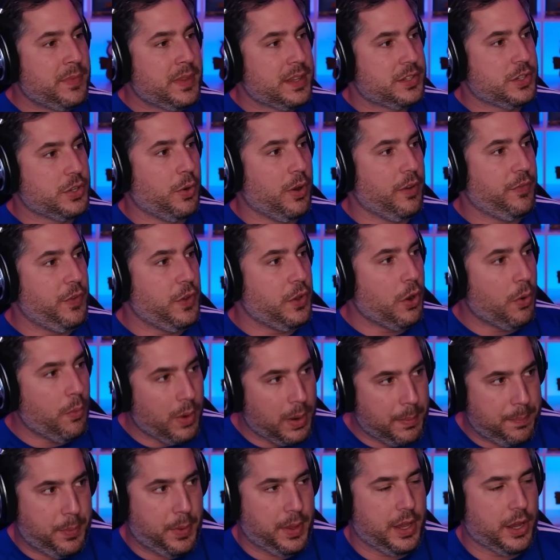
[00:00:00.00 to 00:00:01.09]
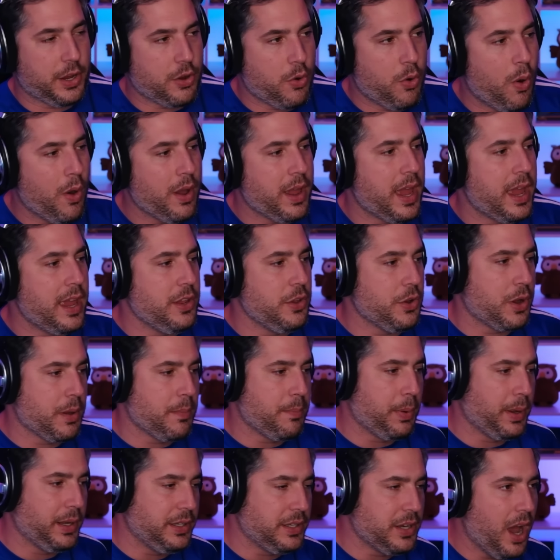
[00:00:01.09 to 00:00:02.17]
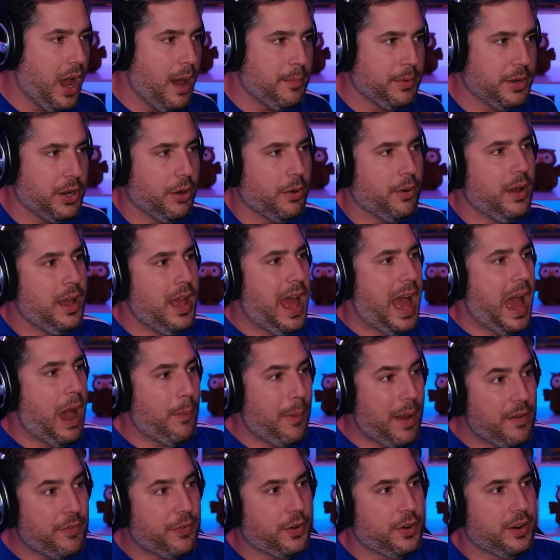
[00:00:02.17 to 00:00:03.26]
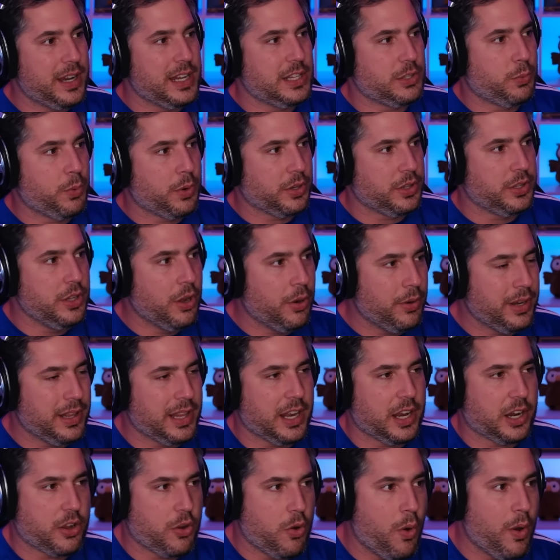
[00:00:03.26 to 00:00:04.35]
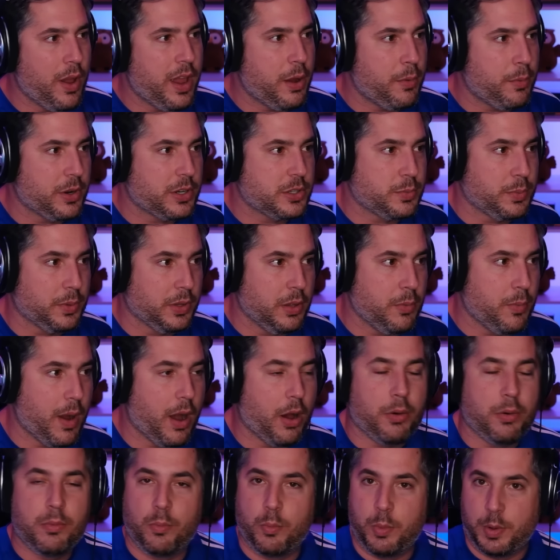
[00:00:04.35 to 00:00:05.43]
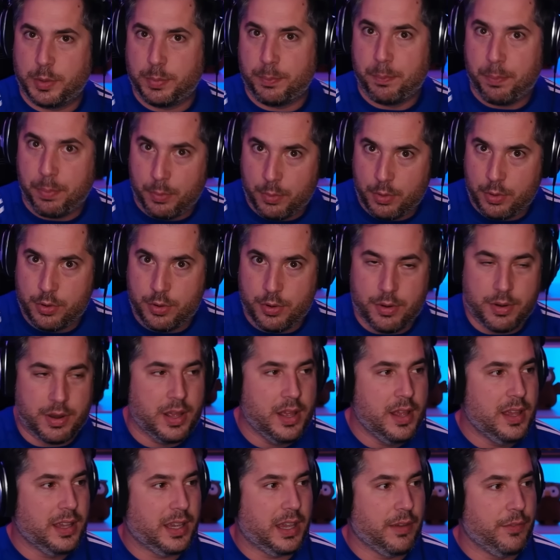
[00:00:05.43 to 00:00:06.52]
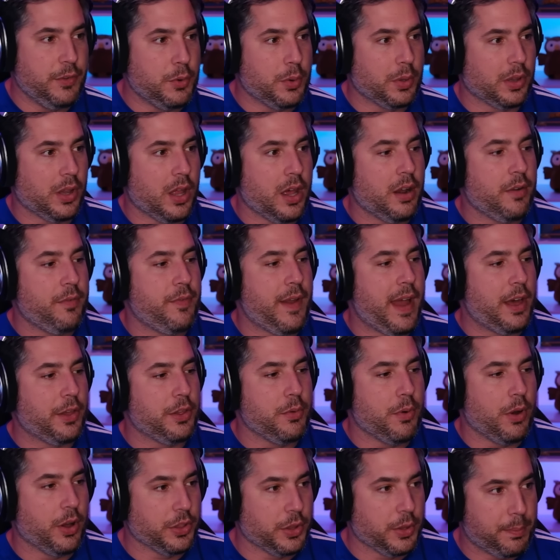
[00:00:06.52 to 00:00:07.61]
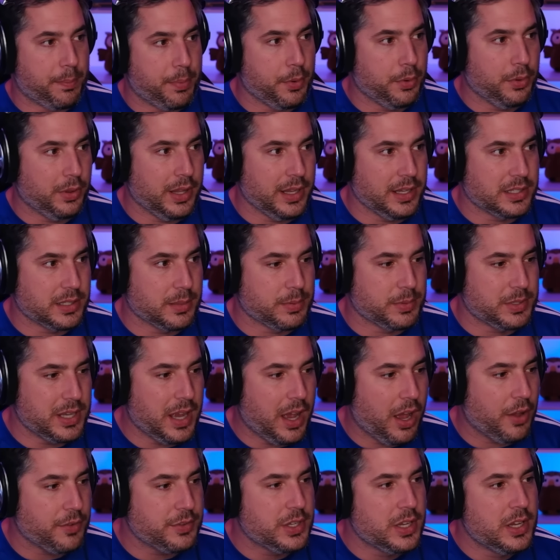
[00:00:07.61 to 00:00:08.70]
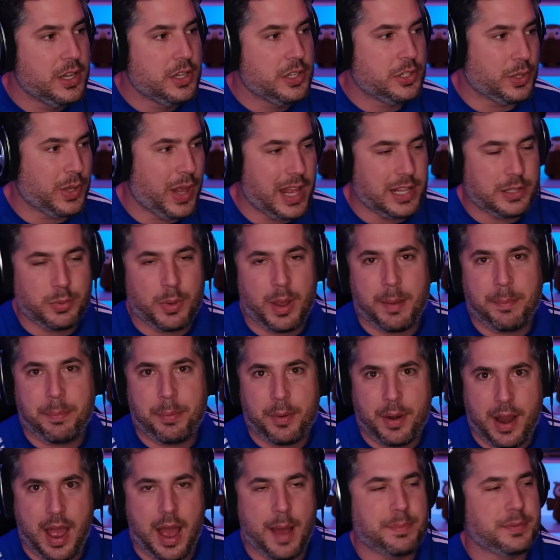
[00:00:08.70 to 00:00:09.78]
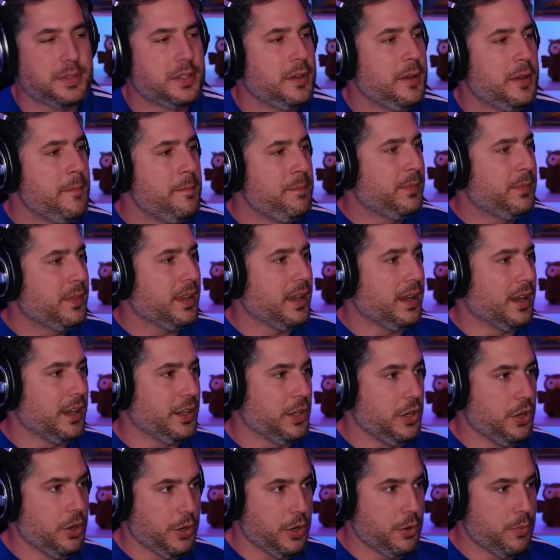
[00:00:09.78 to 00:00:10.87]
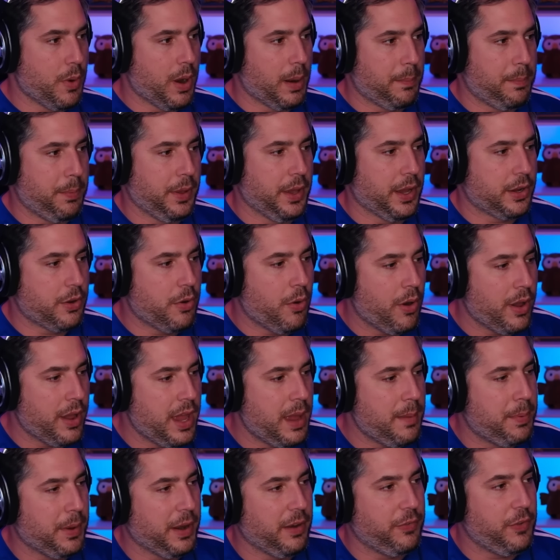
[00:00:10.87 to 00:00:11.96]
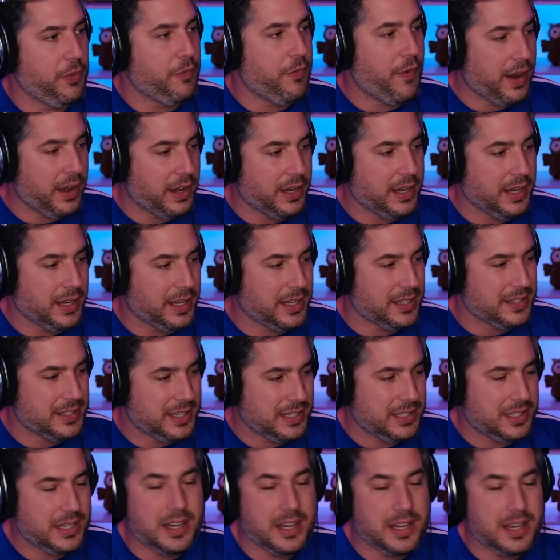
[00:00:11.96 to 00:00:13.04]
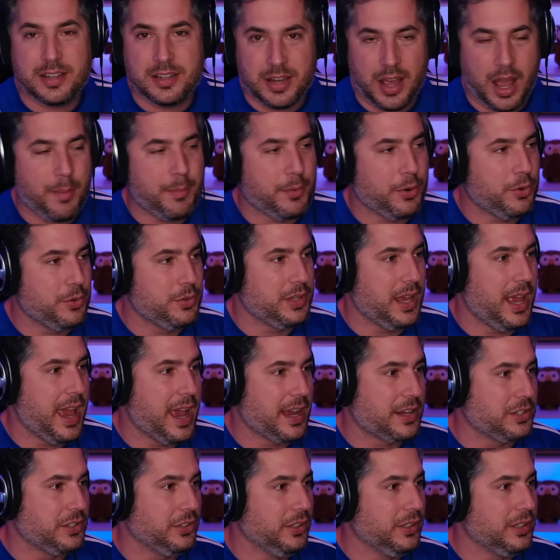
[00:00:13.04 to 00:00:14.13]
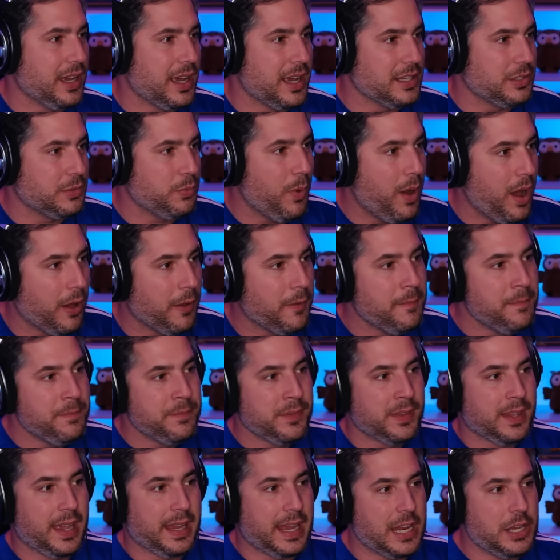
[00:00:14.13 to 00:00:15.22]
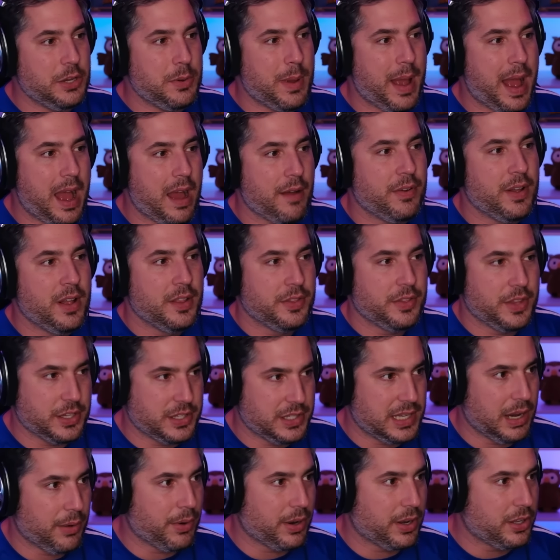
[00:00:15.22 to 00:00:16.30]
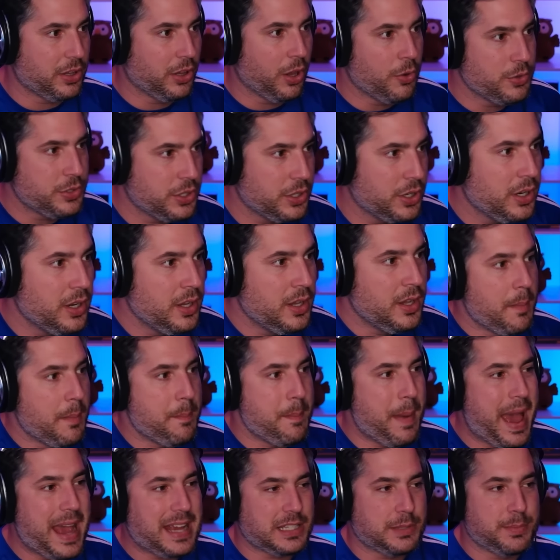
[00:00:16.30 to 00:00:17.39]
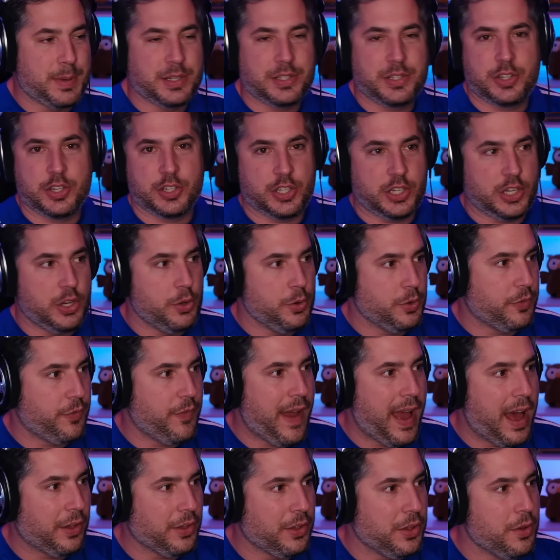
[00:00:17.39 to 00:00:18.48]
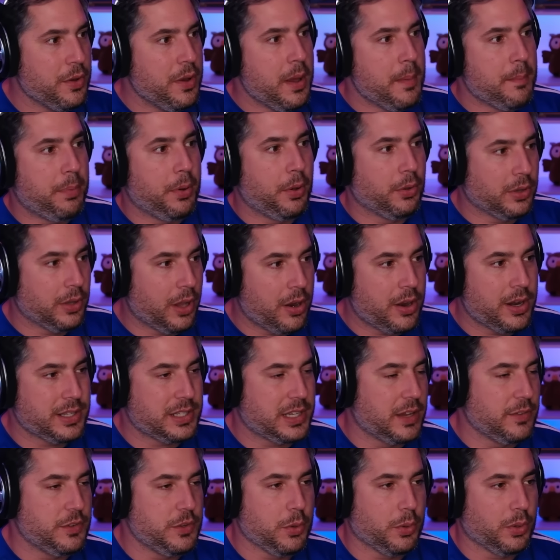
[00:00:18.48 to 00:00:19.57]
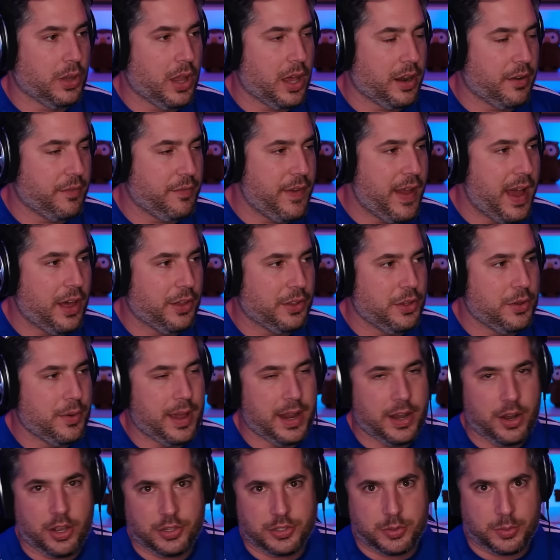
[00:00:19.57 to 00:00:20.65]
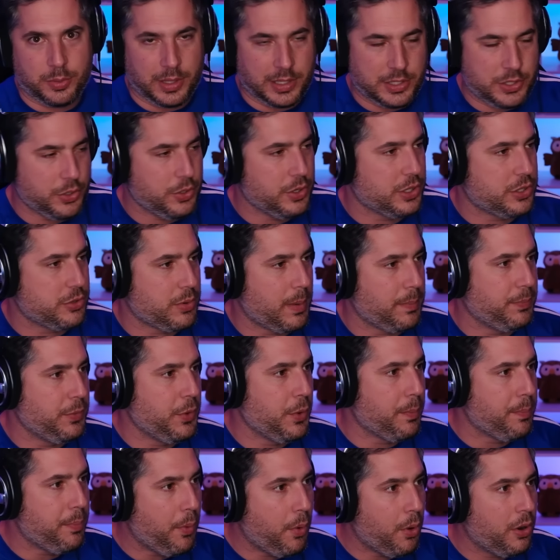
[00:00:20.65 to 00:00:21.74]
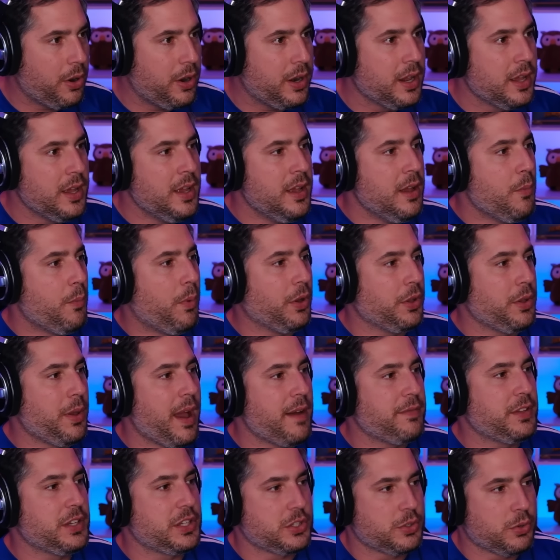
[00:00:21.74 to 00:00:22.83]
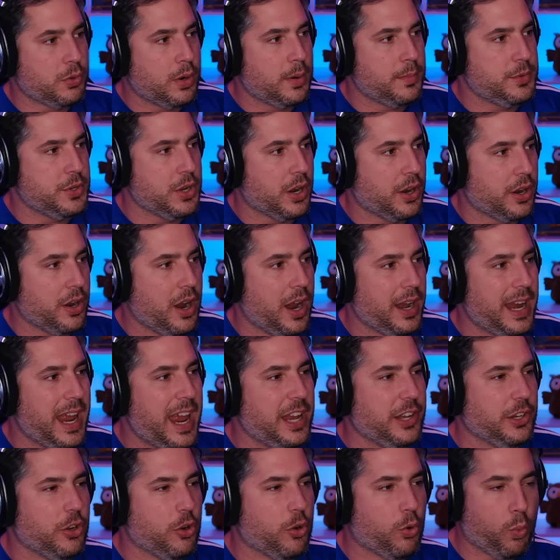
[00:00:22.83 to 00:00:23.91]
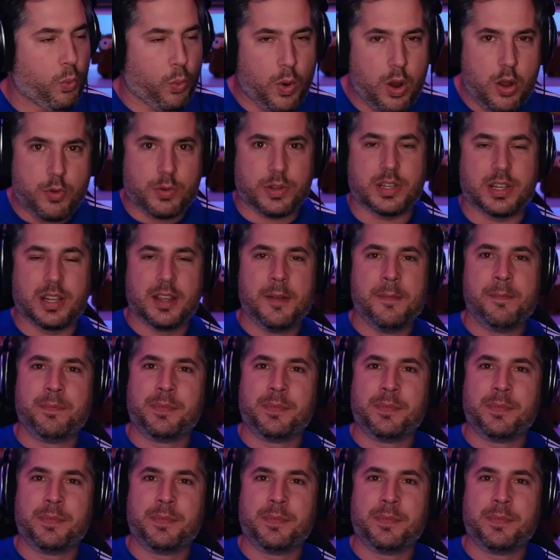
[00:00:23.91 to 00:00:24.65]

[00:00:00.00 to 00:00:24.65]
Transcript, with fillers: So if you don't want to play Okoye, you can play Domino. However, it's worth noting that Okoye works really well with Brood, giving you a lot of value on the Broodlings themselves, so that's why perhaps uh, you know, you want to play Okoye, but if you find it inconsistent, Domino's excellent as well. Again, you have the Sera Closer. Maximus, just huge value. Polaris gives you a lot of value and also lets you disrupt their board. While you have the Storm, Juggernaut, and Groot.